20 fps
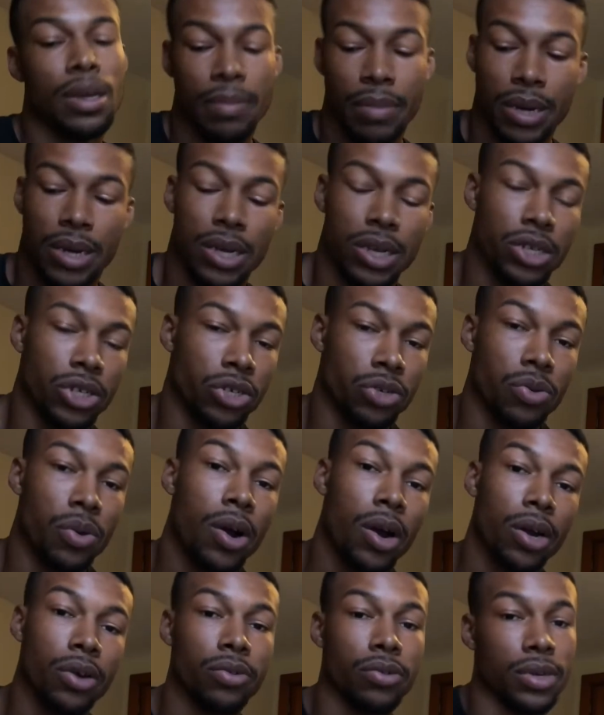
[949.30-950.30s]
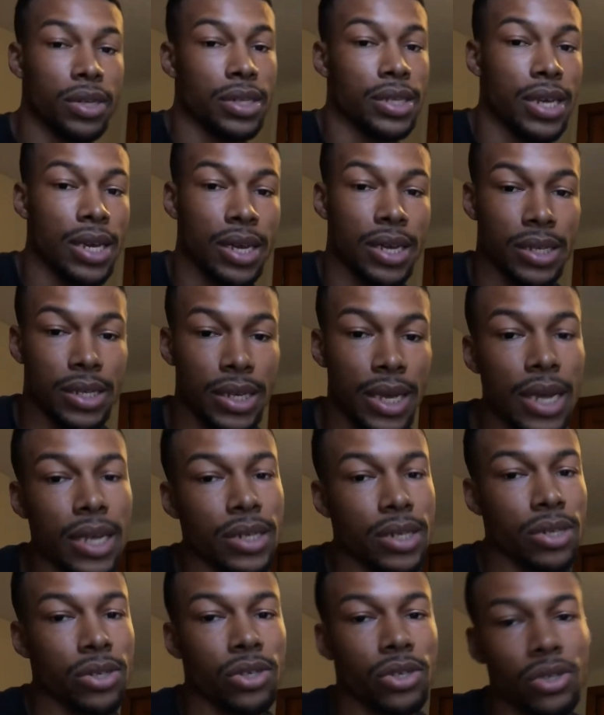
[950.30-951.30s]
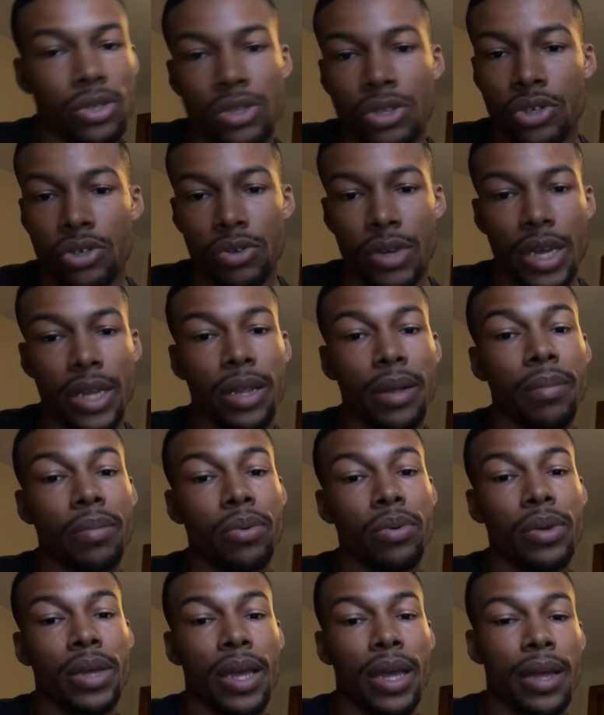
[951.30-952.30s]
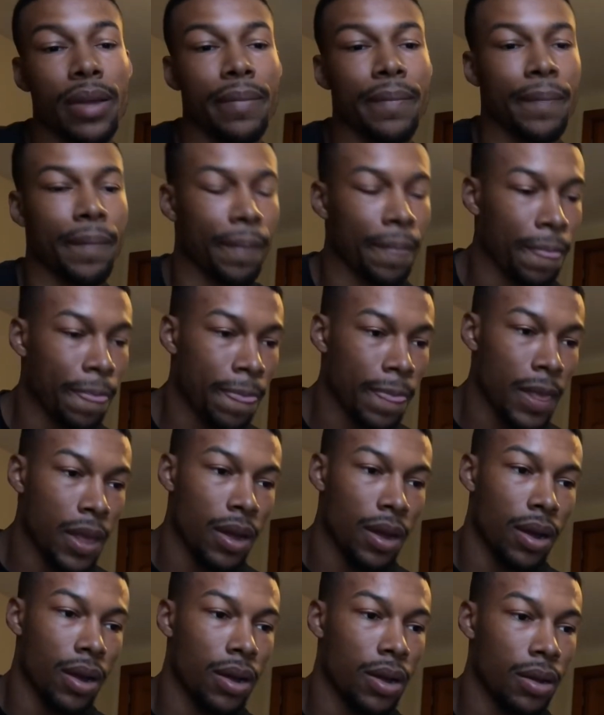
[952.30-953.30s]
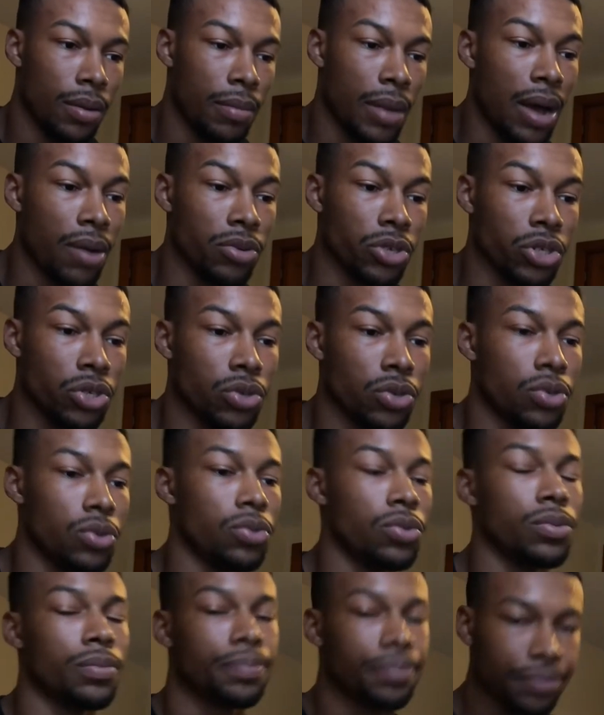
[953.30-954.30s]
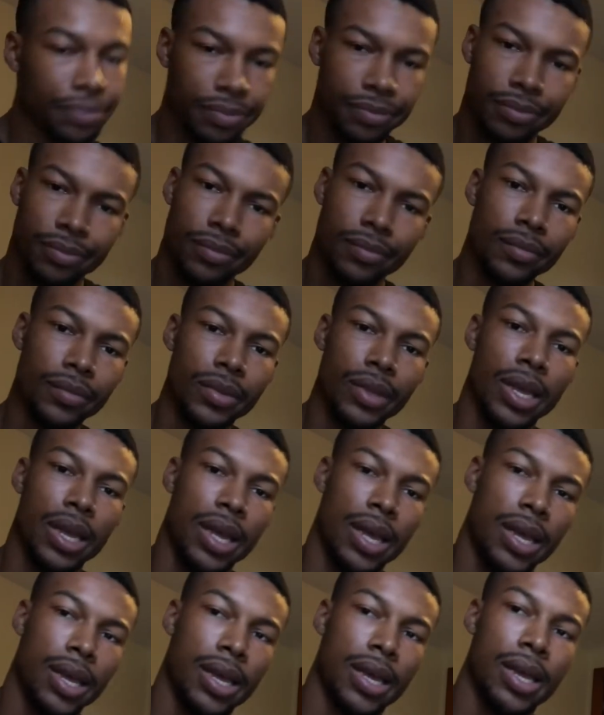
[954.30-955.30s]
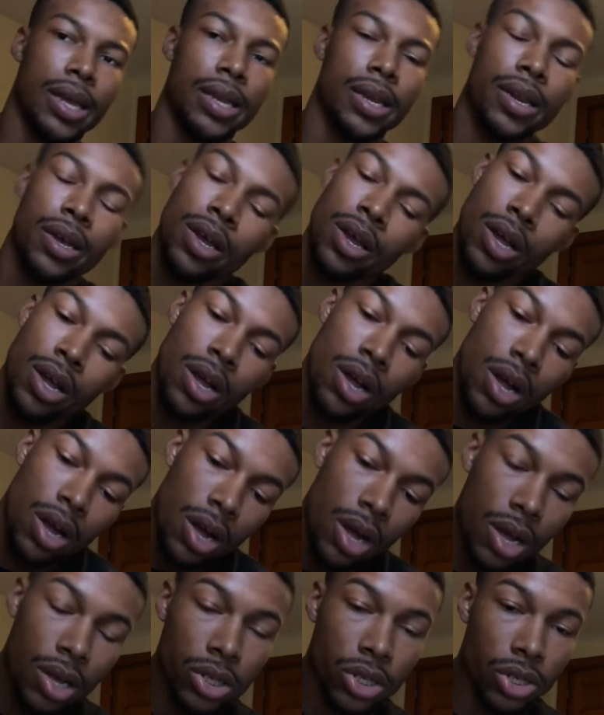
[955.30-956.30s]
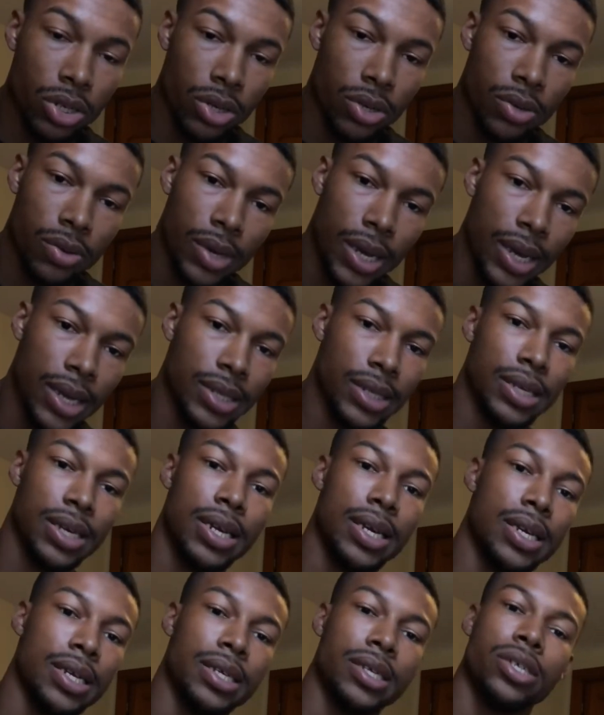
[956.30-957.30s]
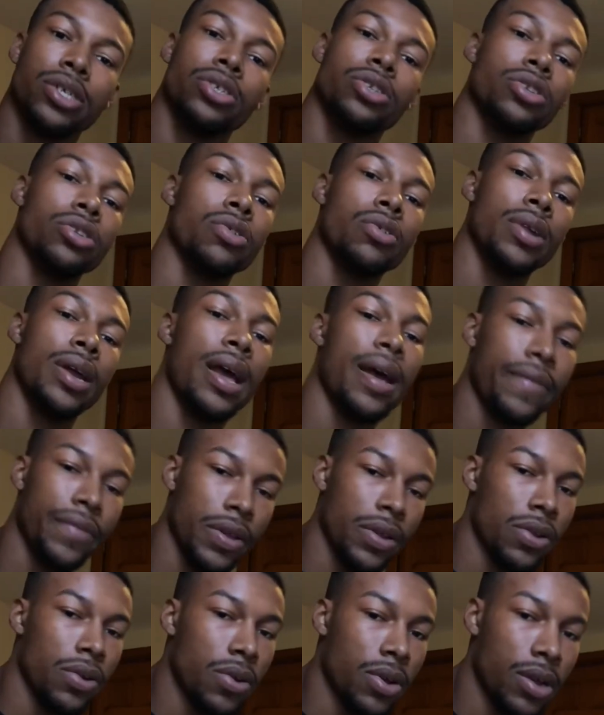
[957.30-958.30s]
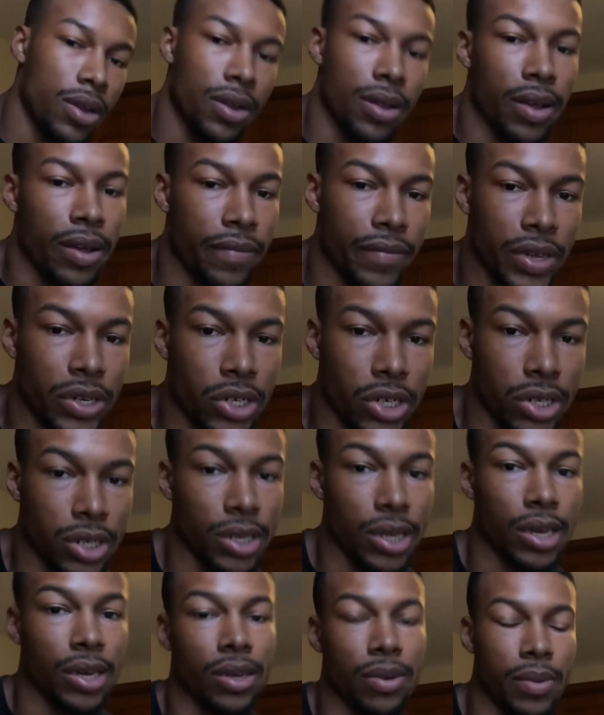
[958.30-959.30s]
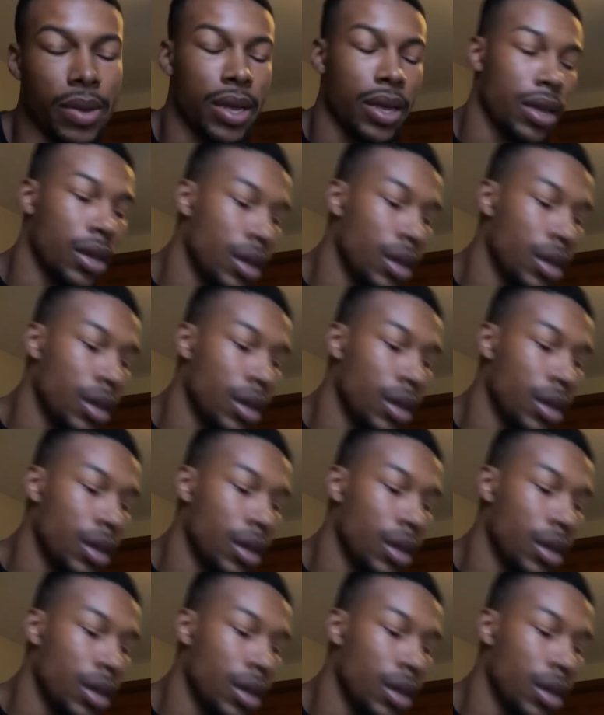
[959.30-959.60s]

because you are going to take a test as soon as you get to boot camp. I was told. And also, like I said, you're going to have to know it eventually anyway.